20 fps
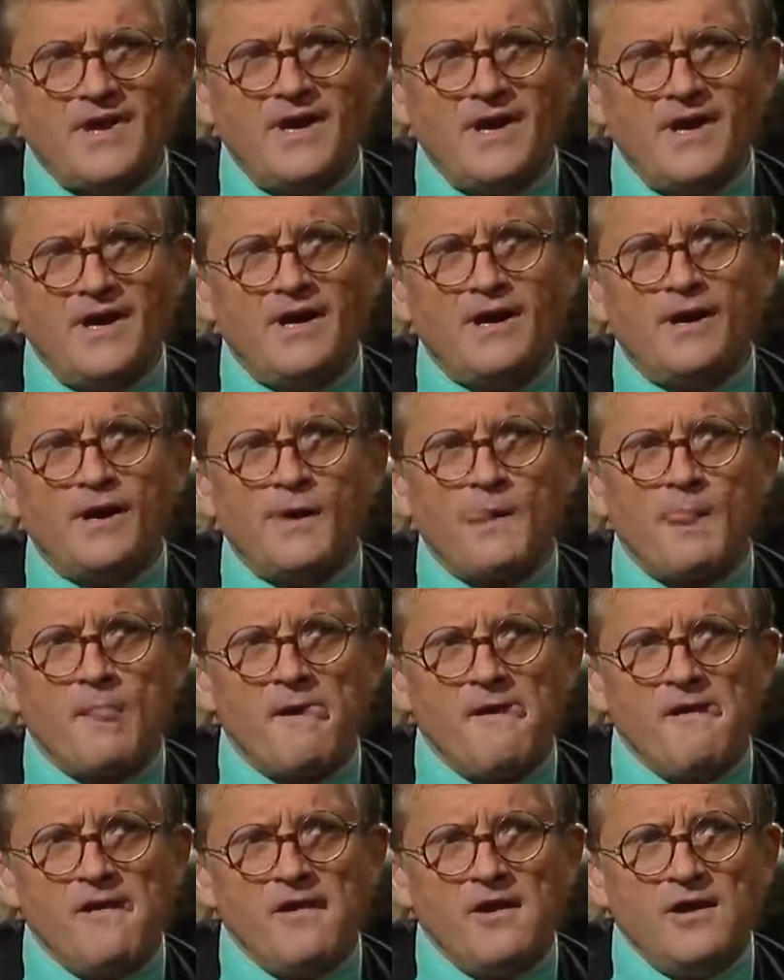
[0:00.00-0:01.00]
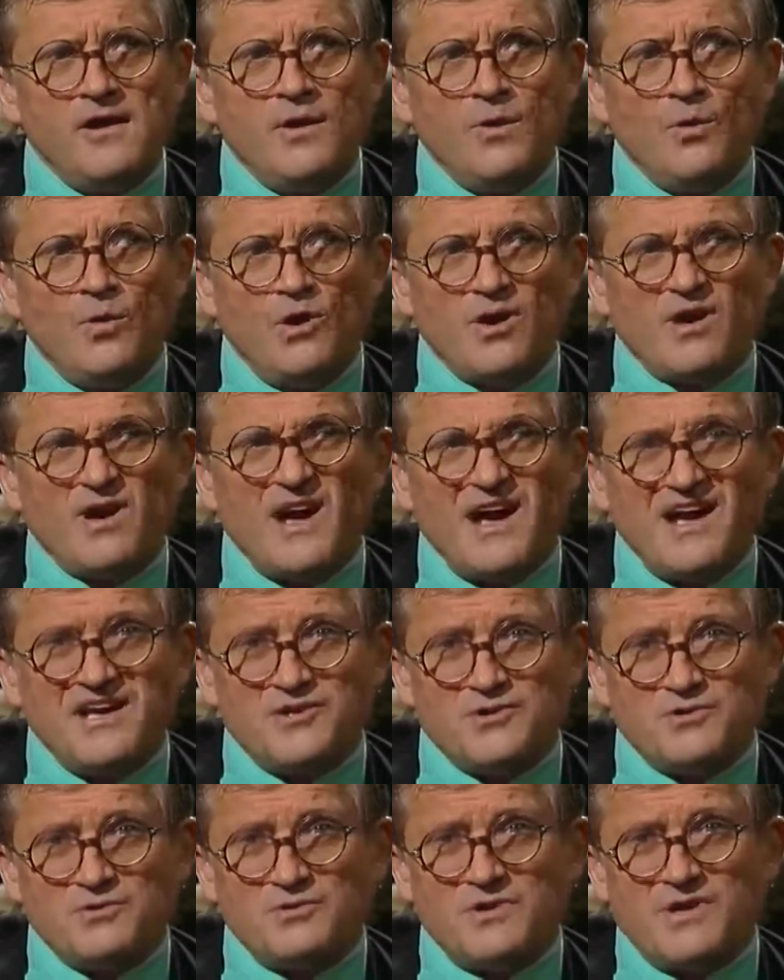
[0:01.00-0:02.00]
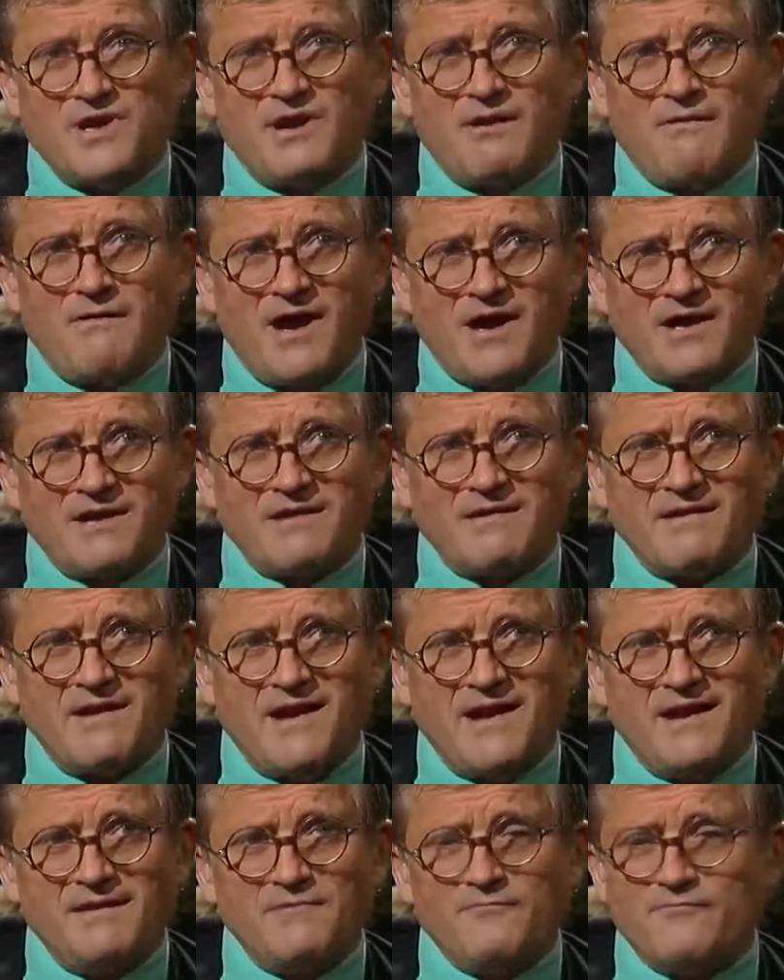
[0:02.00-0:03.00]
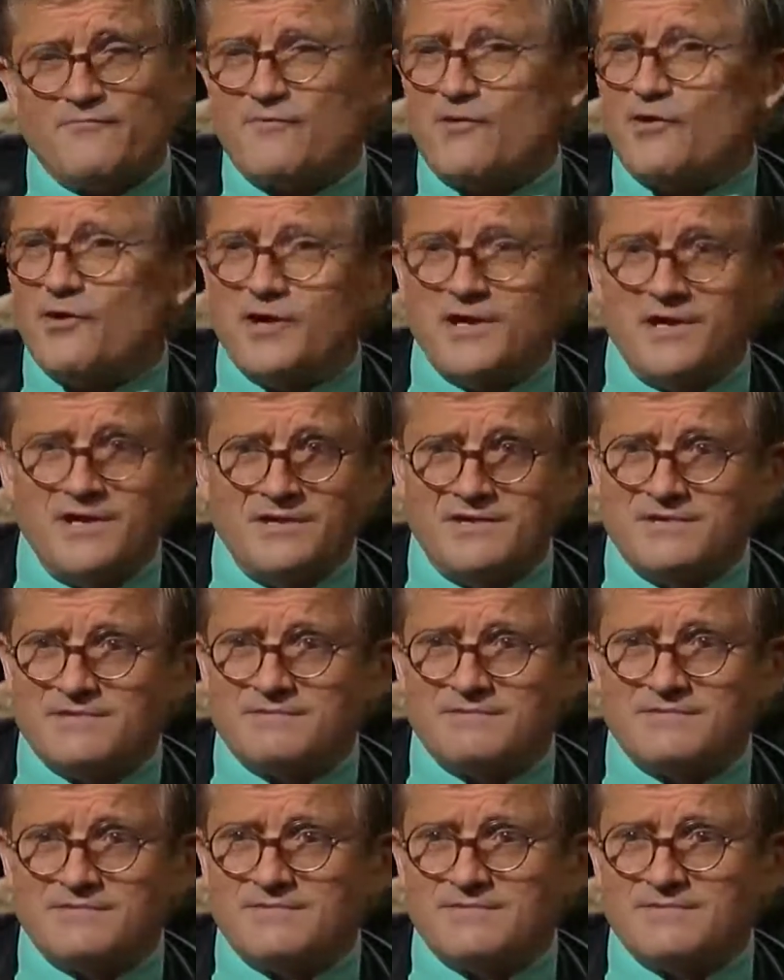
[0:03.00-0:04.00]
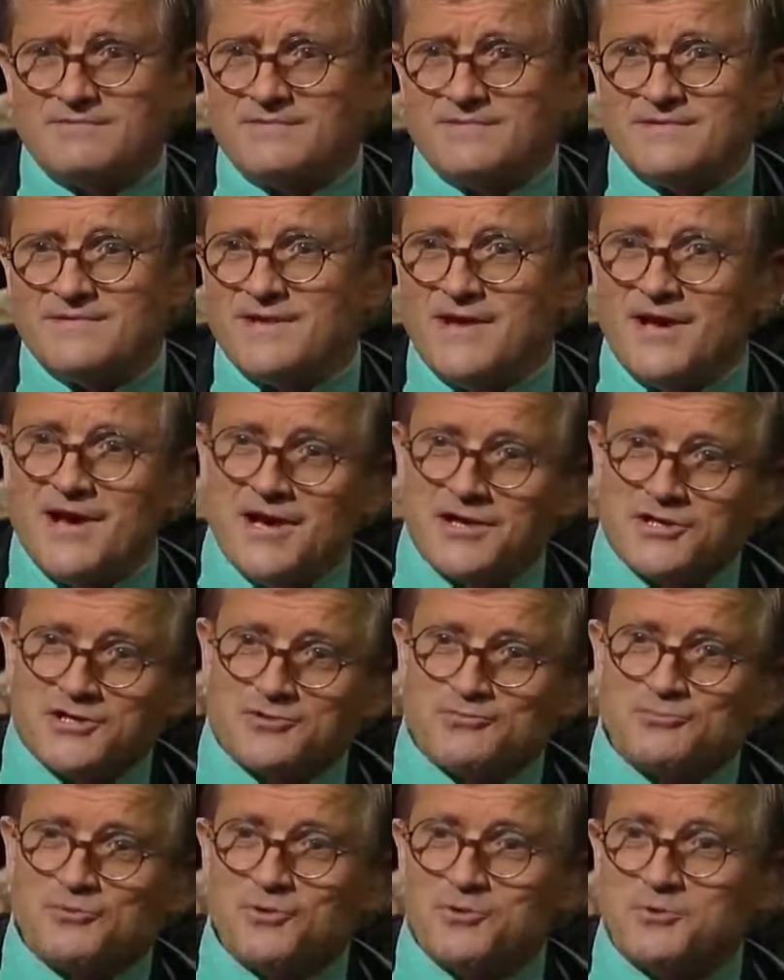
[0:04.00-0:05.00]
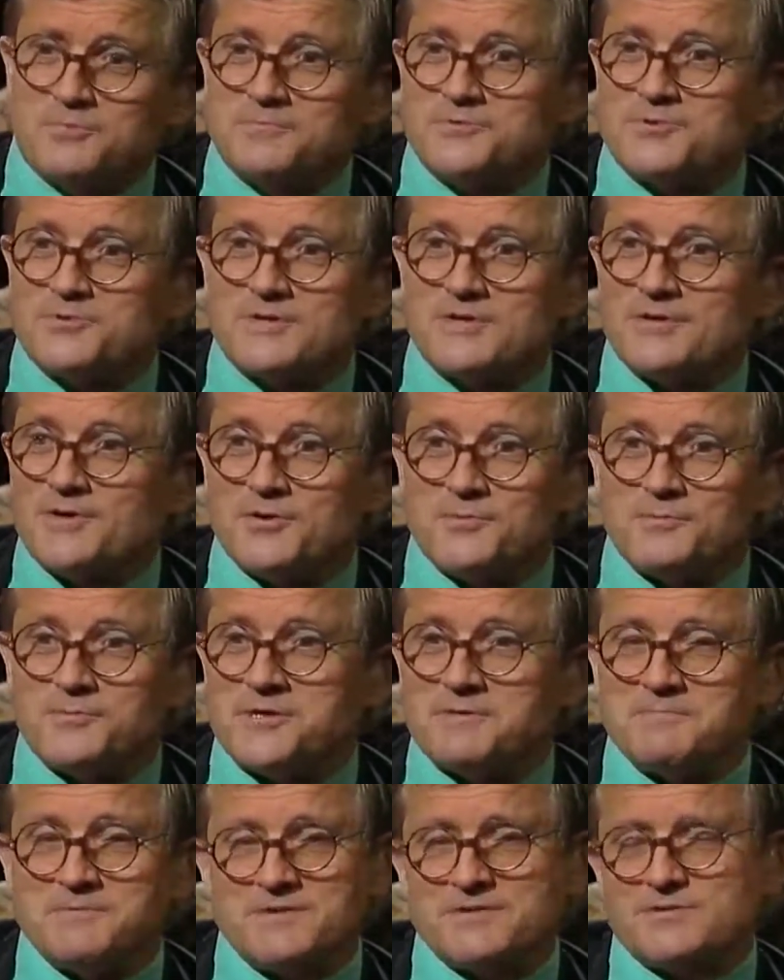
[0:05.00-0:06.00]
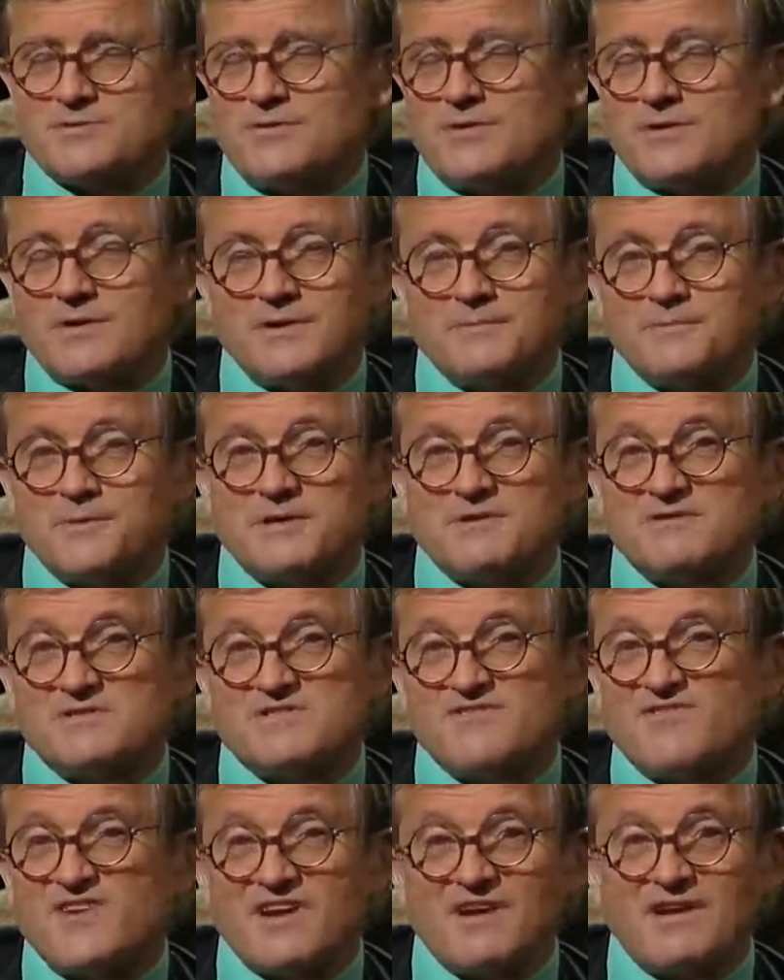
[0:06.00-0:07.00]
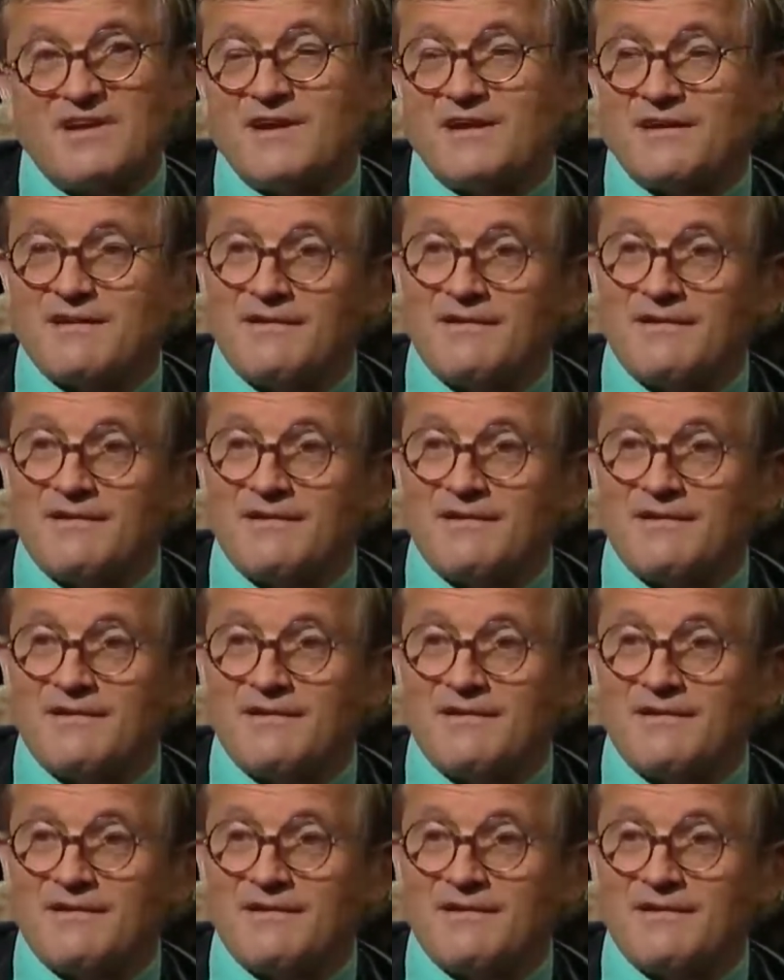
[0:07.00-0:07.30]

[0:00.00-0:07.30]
What I do now, I avoid large rooms with a lot of people talking, because frankly I